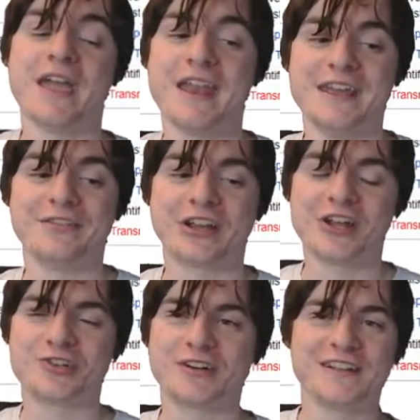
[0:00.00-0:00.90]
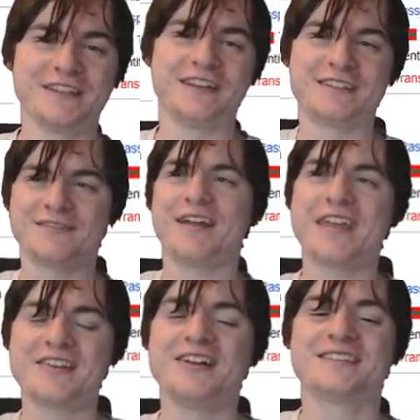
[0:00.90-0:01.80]
any other country that is
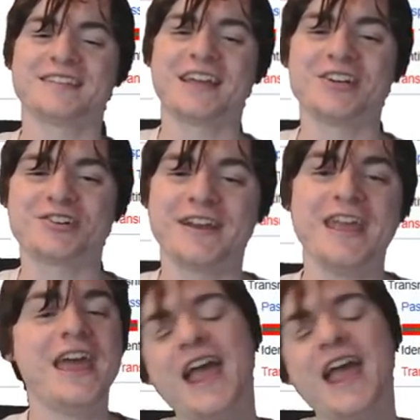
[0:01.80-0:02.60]
recognized as a country,